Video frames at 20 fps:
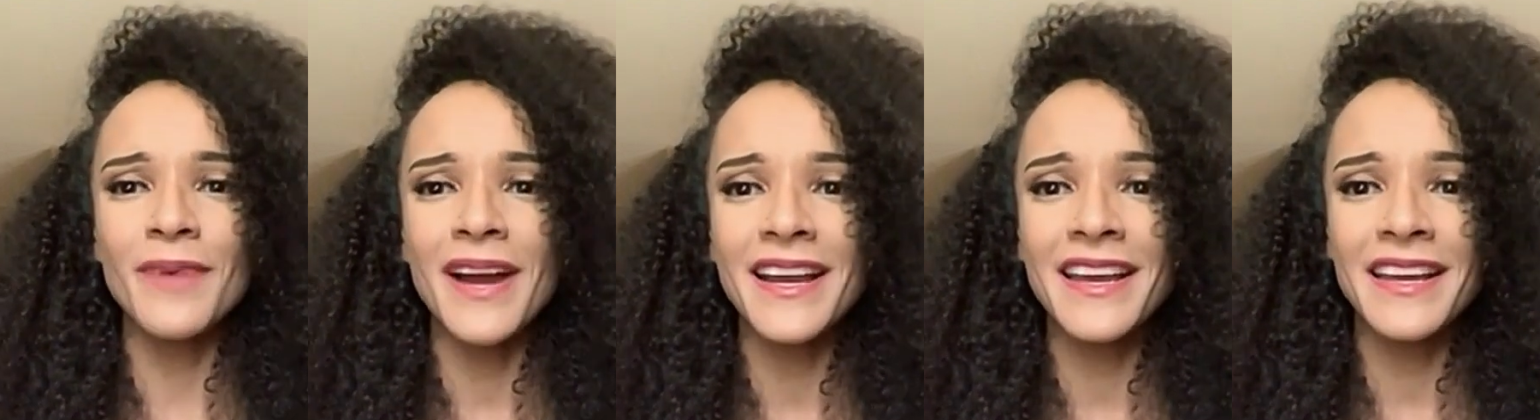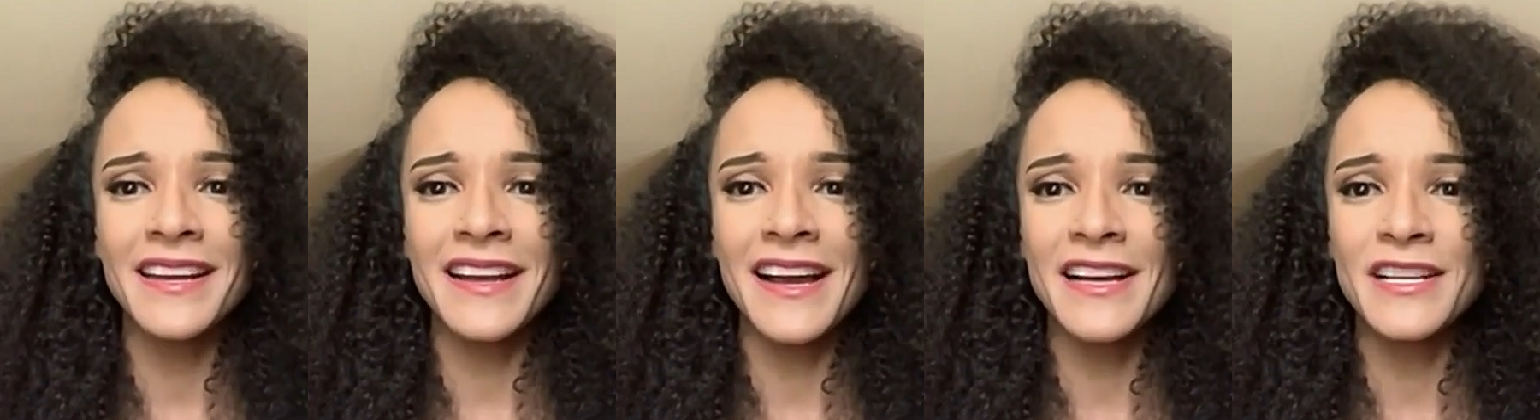
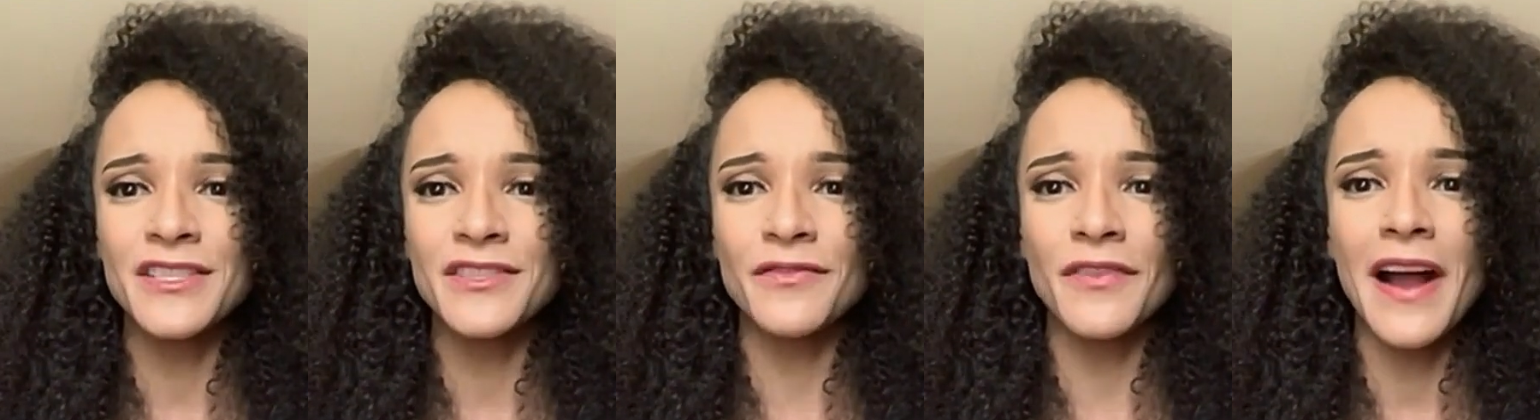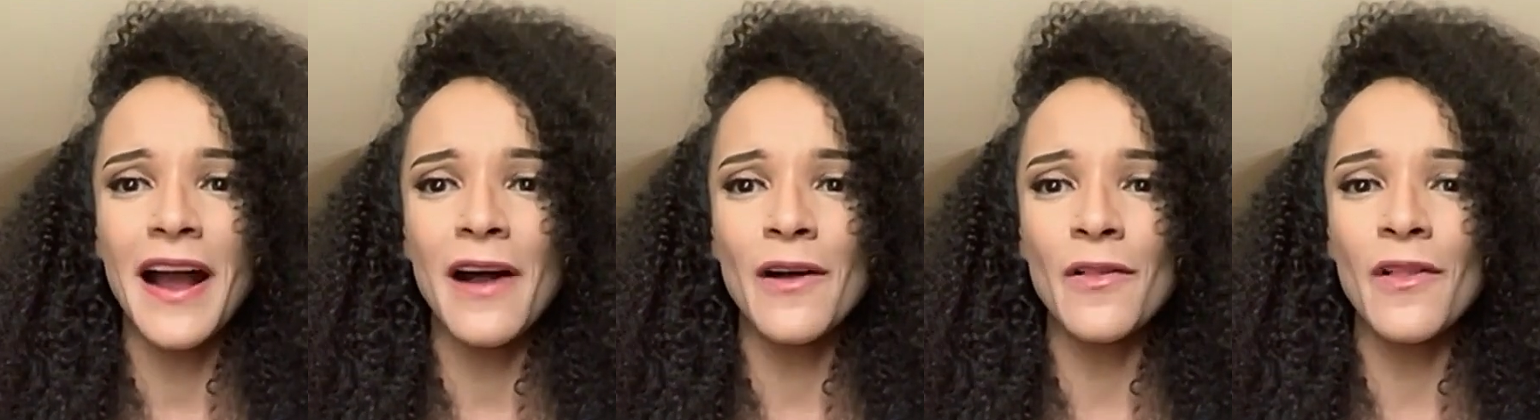recognized
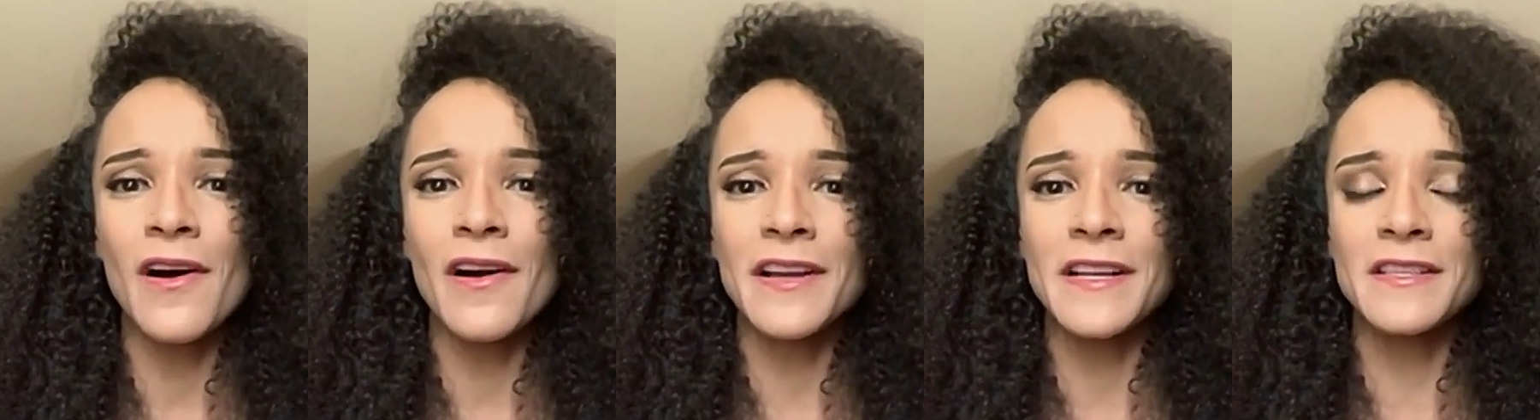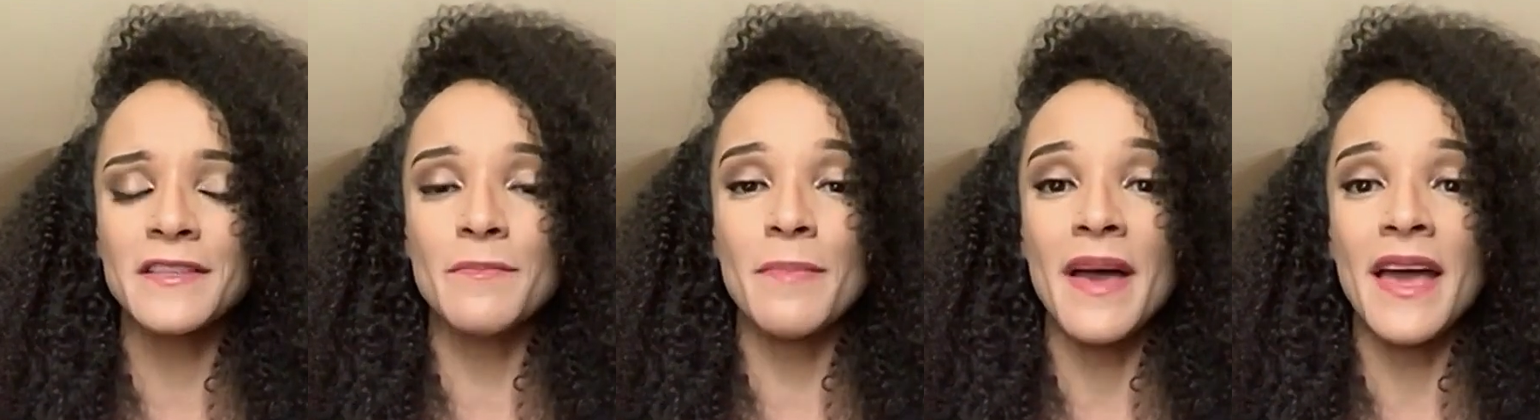for how long
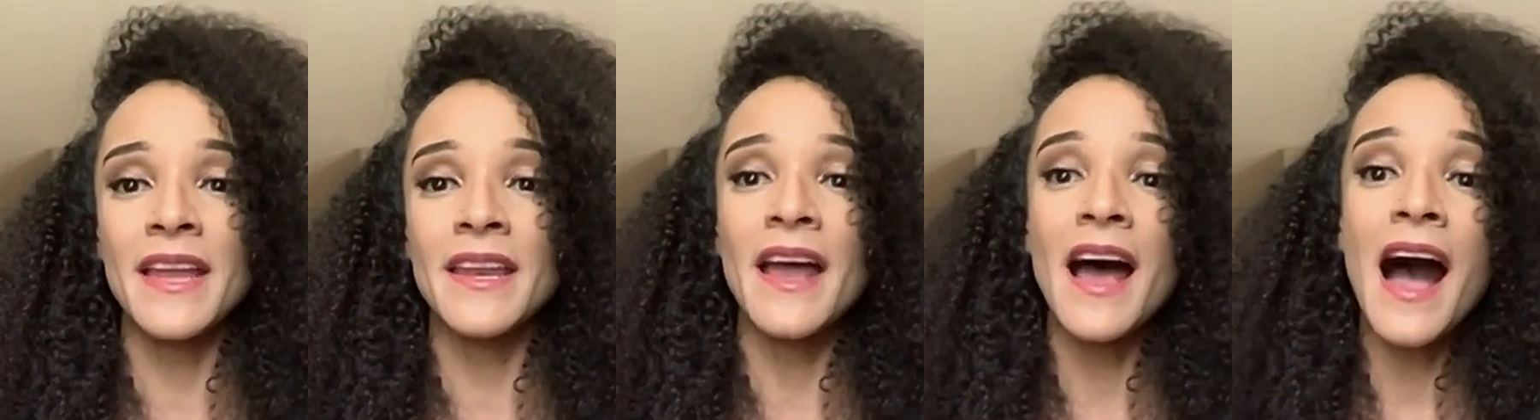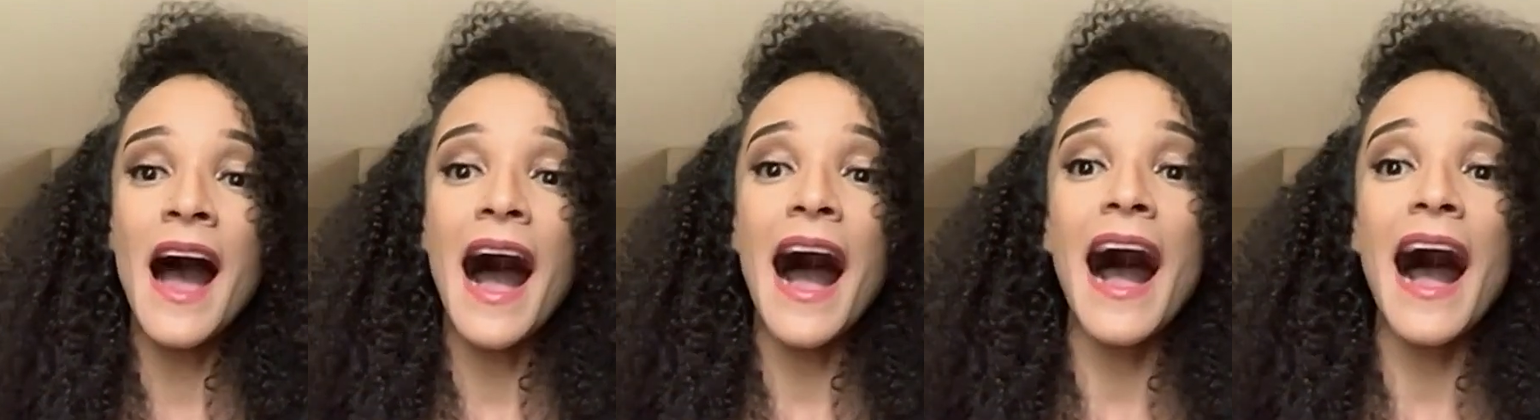it's been